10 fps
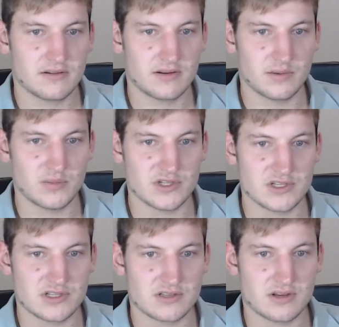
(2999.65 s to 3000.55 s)
Let me
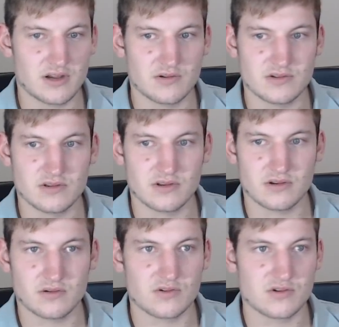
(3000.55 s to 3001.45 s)
just go to the
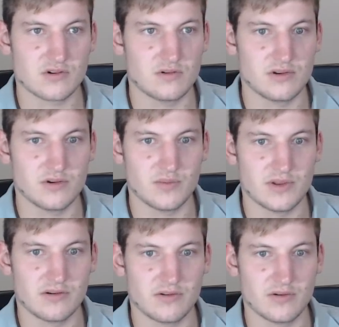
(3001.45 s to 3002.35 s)
control
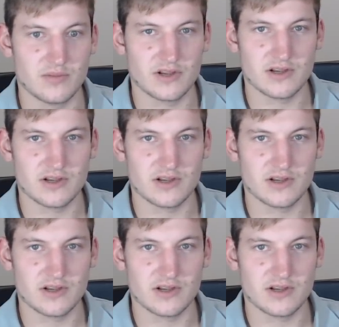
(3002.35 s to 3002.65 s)
room here